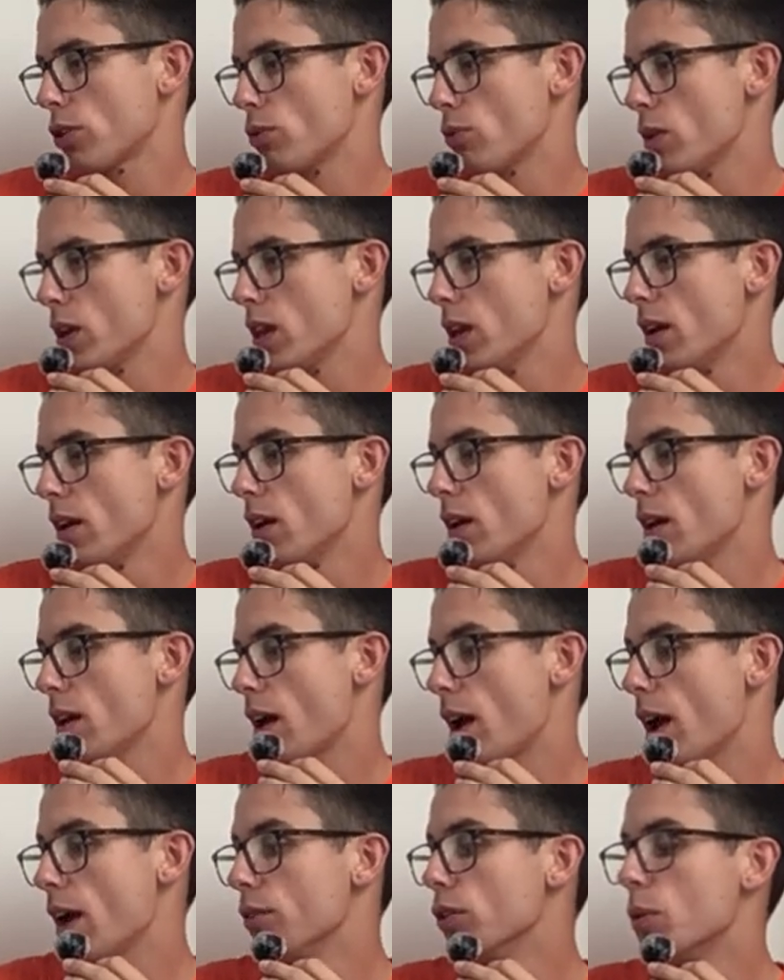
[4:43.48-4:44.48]
3,
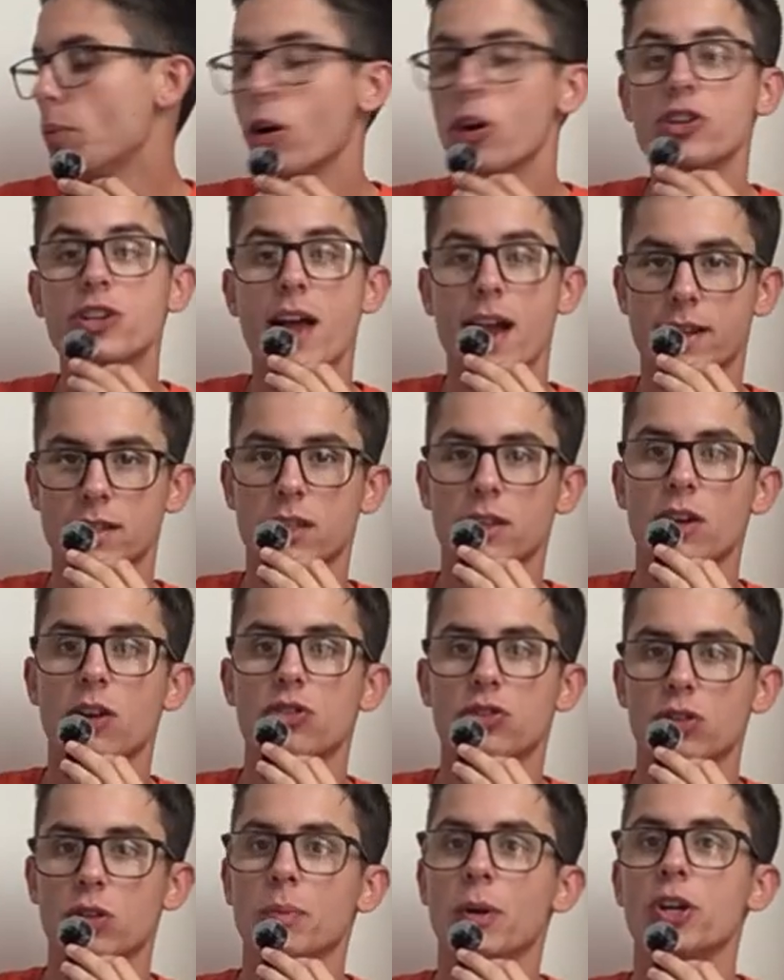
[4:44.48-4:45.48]
I have Lamar Jackson there.
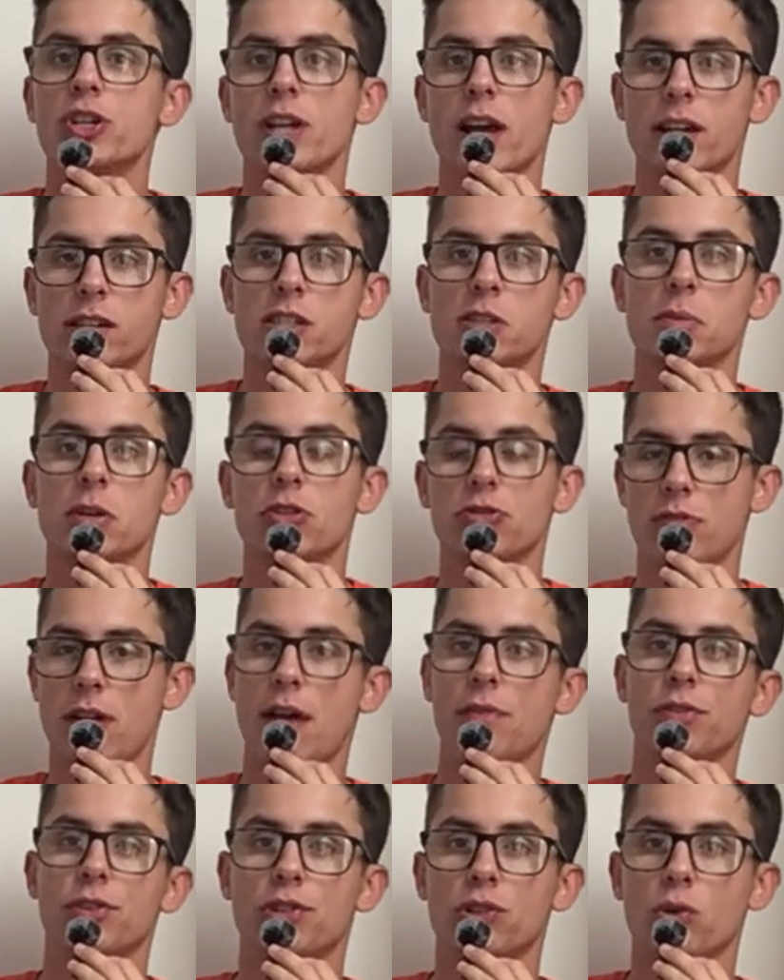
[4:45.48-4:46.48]
So Lamar Jackson is being
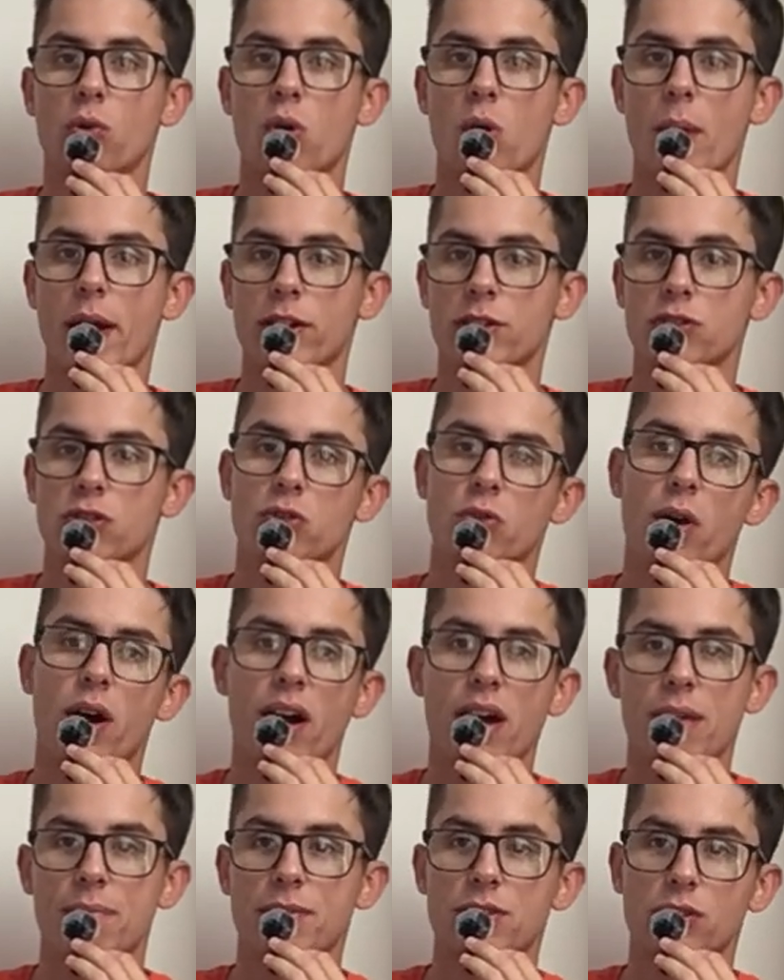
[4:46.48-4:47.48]
drafted as the quarterback 2.
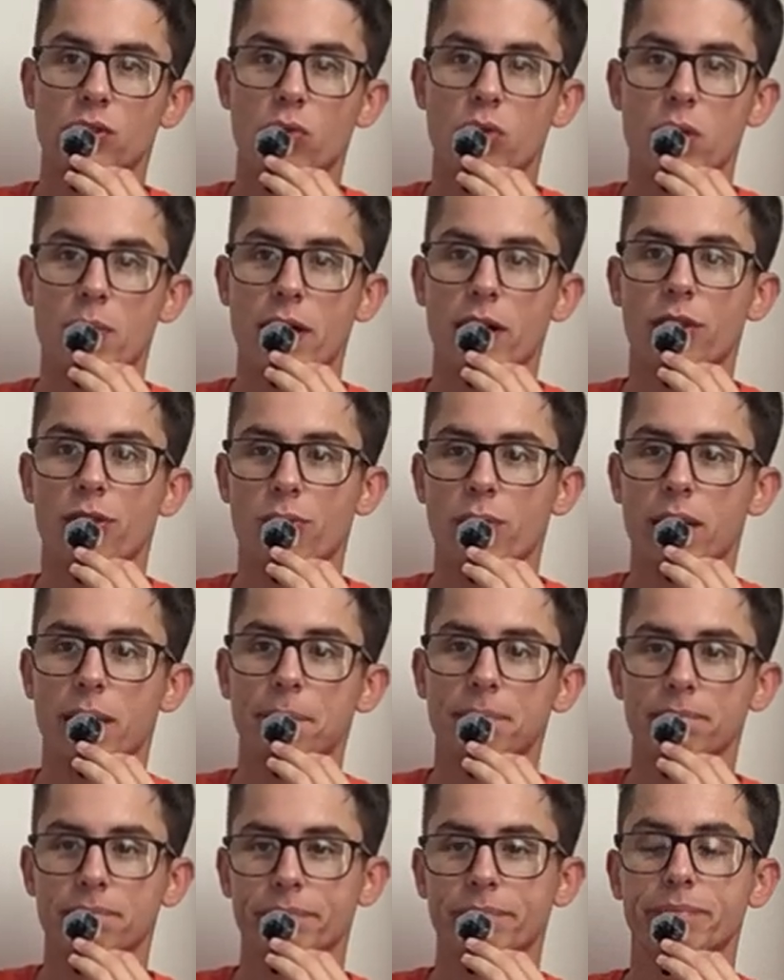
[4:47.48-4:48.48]
I have him as the quarterback 3.
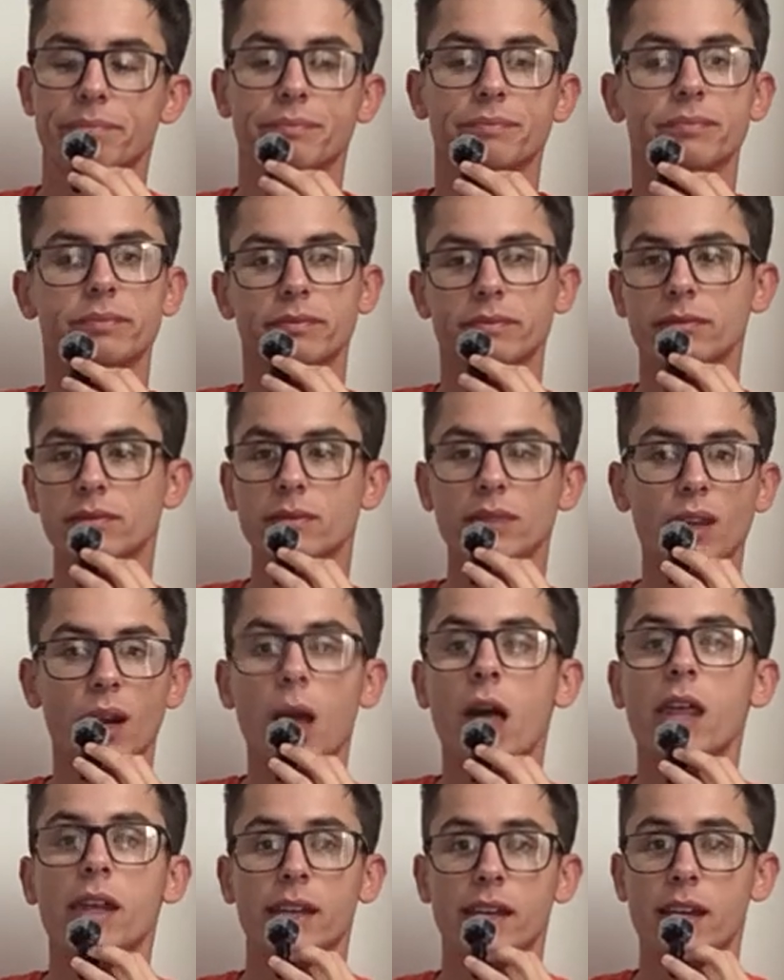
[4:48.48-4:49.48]

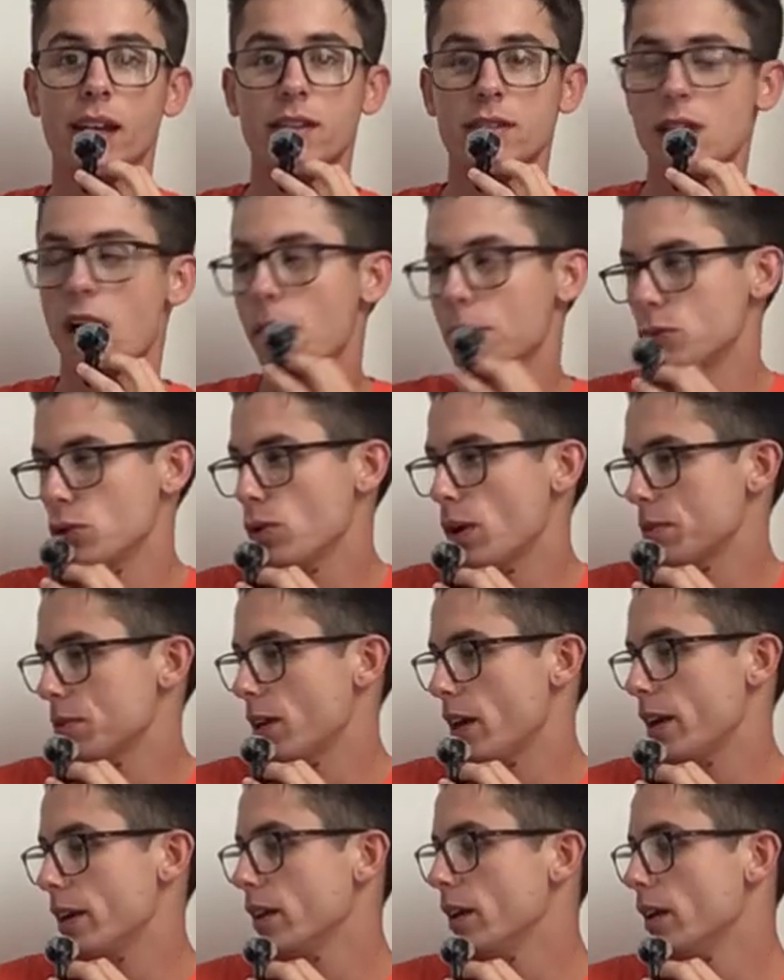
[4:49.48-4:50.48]
I think he has top 2
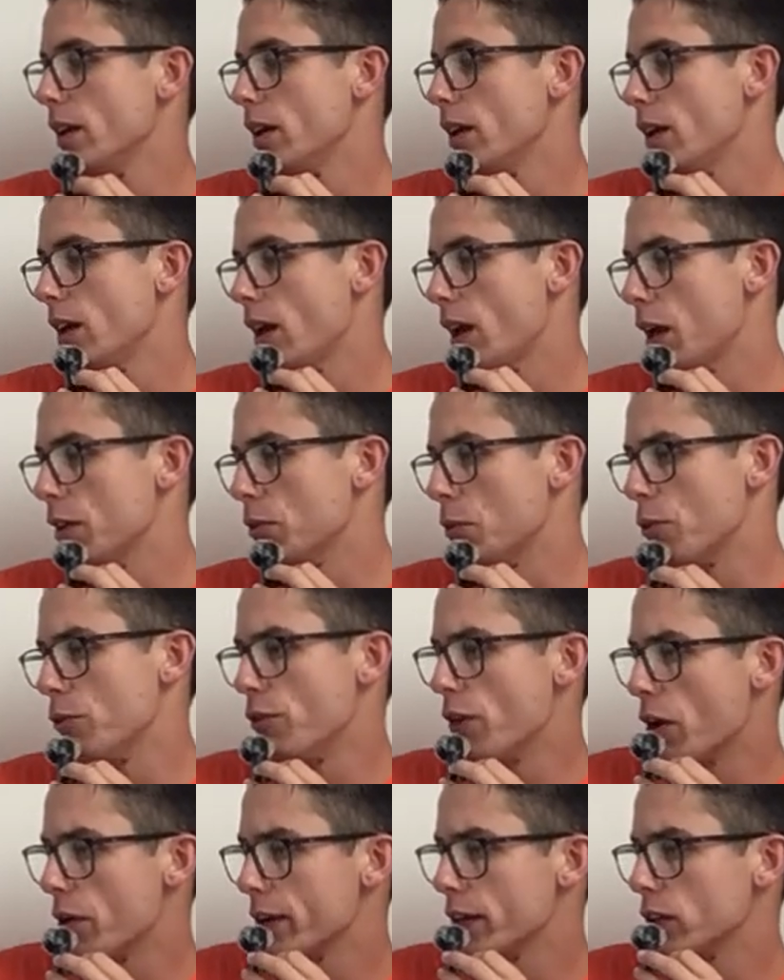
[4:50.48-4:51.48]
upside. I have him
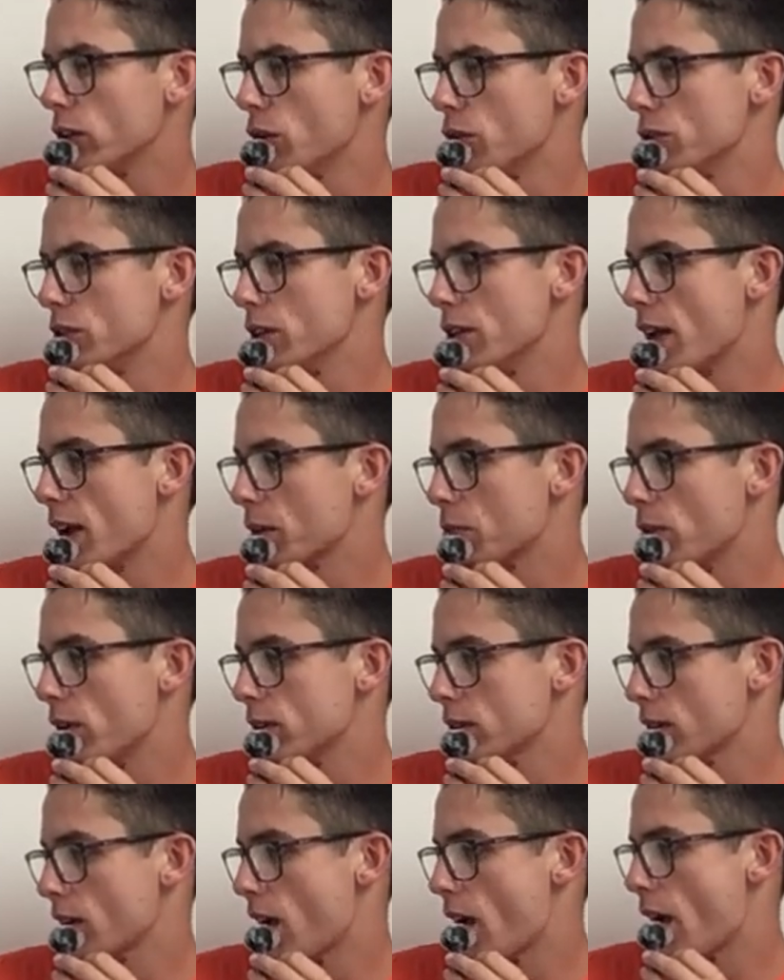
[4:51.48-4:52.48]
very close to Dak
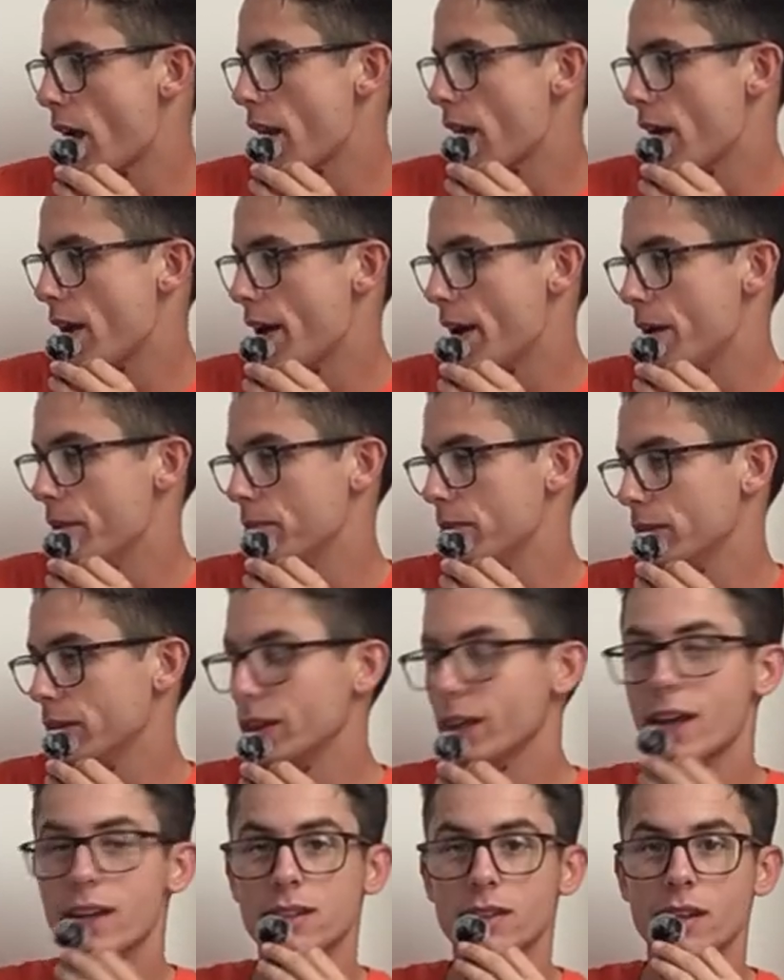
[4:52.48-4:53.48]
Prescott,
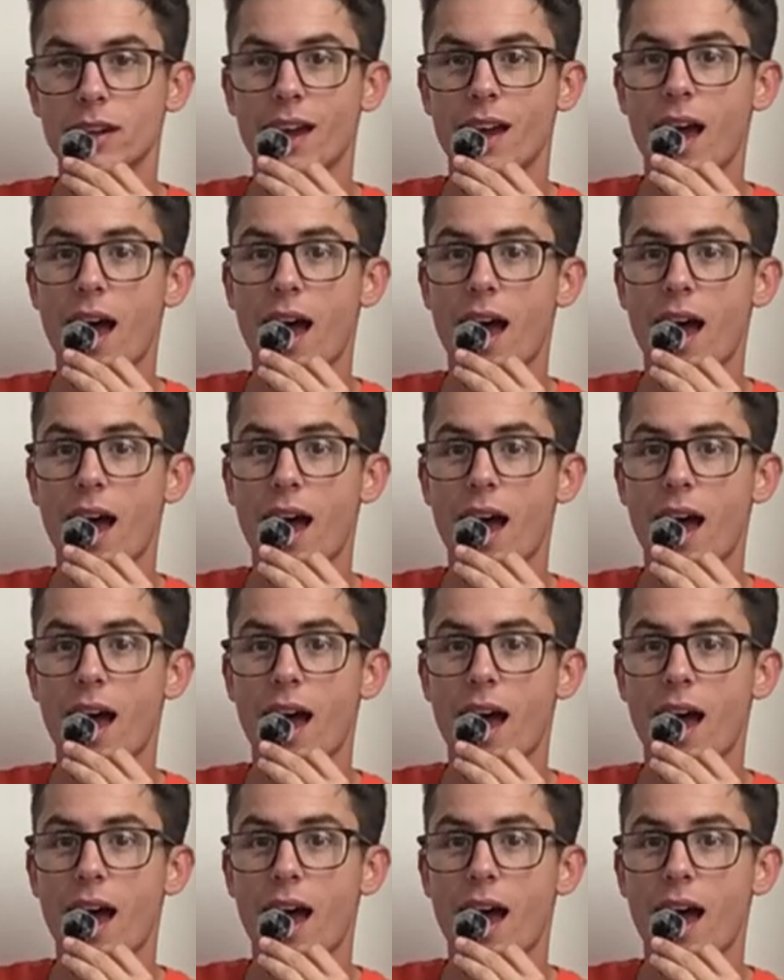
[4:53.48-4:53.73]
less than a